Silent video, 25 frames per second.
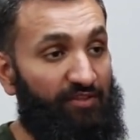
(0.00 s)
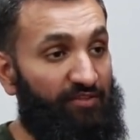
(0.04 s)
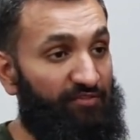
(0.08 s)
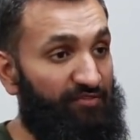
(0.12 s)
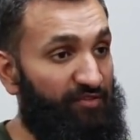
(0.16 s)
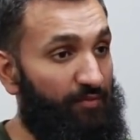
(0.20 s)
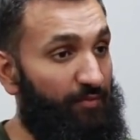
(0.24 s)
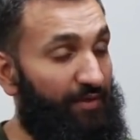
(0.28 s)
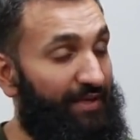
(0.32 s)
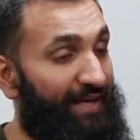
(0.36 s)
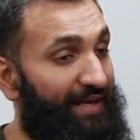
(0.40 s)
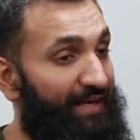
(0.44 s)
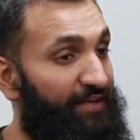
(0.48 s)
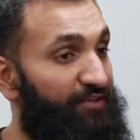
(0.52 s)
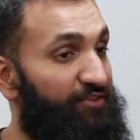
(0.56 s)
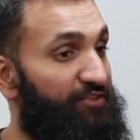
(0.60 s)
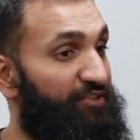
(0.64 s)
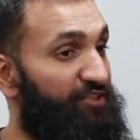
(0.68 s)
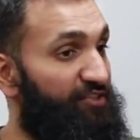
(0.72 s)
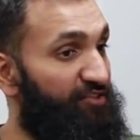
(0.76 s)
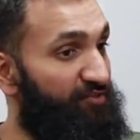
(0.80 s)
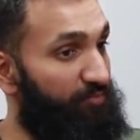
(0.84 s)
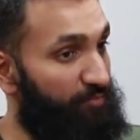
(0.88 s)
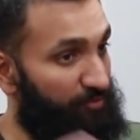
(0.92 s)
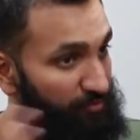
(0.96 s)
and
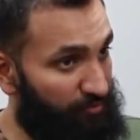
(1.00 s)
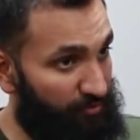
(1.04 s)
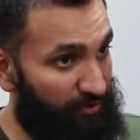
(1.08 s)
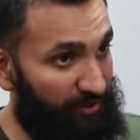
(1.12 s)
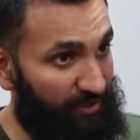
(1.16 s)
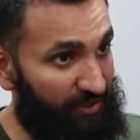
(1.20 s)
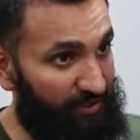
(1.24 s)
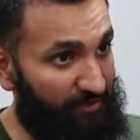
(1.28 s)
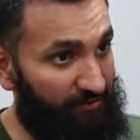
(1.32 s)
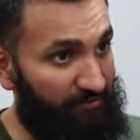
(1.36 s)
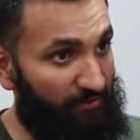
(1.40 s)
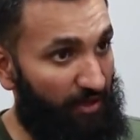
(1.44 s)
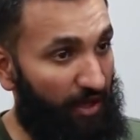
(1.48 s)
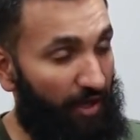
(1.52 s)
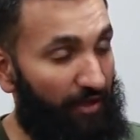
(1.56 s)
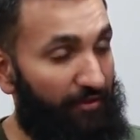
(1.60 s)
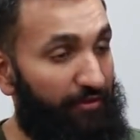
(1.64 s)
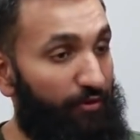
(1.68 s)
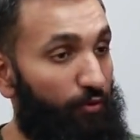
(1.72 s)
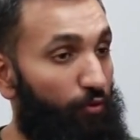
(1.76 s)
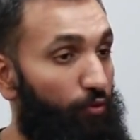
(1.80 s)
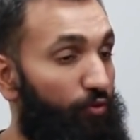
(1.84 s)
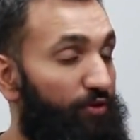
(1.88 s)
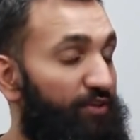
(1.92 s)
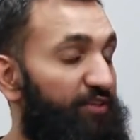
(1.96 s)
similarities between
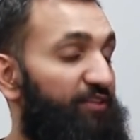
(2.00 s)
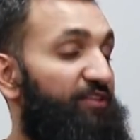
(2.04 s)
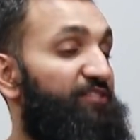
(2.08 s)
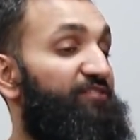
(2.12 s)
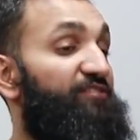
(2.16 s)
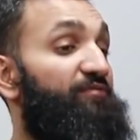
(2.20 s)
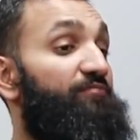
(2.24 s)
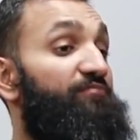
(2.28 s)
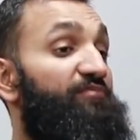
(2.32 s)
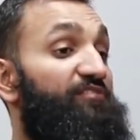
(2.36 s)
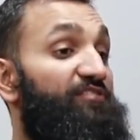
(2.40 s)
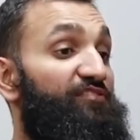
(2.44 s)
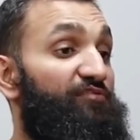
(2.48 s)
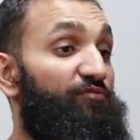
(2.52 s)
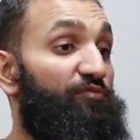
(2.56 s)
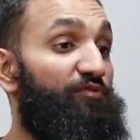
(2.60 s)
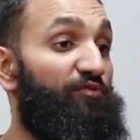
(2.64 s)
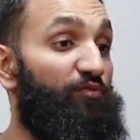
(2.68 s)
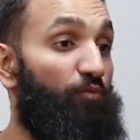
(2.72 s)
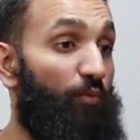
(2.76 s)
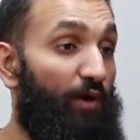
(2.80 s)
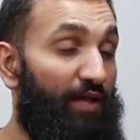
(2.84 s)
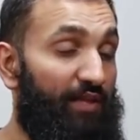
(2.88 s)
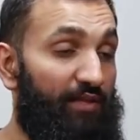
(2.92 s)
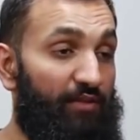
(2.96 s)
other organisms, this
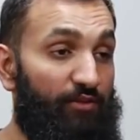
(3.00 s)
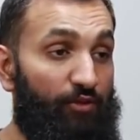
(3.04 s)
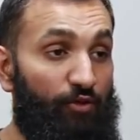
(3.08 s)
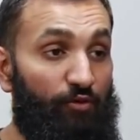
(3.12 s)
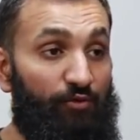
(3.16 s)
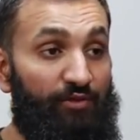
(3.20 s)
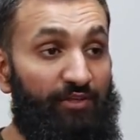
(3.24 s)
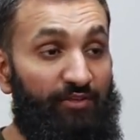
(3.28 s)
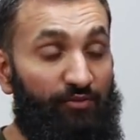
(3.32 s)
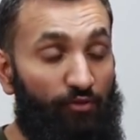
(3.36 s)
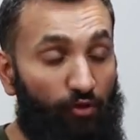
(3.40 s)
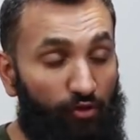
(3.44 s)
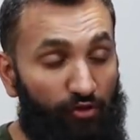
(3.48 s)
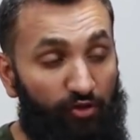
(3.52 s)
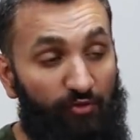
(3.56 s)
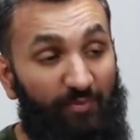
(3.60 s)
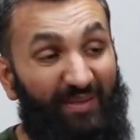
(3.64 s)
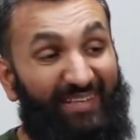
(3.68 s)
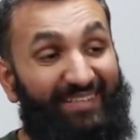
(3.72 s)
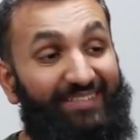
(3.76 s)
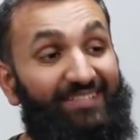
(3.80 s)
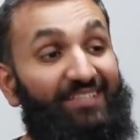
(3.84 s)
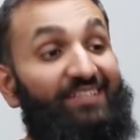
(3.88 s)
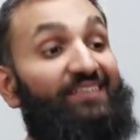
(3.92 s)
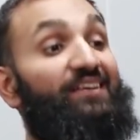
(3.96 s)
was well known and
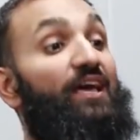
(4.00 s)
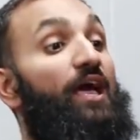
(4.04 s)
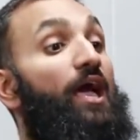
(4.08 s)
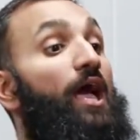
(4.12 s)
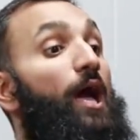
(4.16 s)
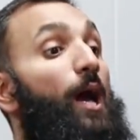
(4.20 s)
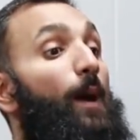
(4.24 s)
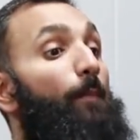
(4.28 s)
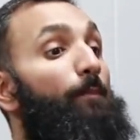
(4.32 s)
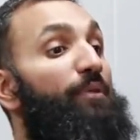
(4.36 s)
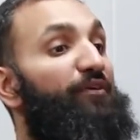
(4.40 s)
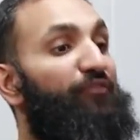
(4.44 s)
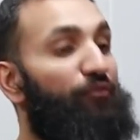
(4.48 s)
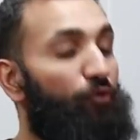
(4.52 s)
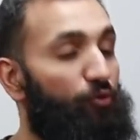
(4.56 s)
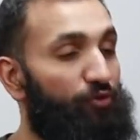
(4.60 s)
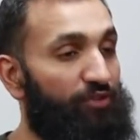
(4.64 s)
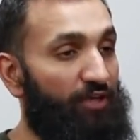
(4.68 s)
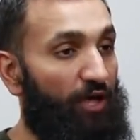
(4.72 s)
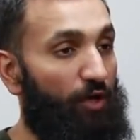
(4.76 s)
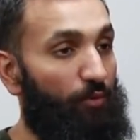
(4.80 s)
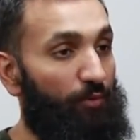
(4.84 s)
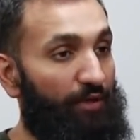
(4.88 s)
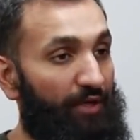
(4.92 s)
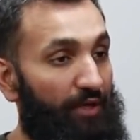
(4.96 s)
documented before
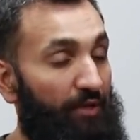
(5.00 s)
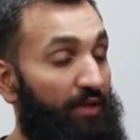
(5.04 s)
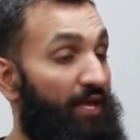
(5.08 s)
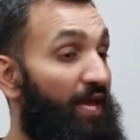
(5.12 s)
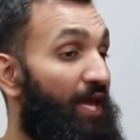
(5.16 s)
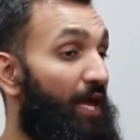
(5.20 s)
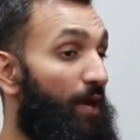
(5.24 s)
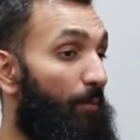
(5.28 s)
Darwin.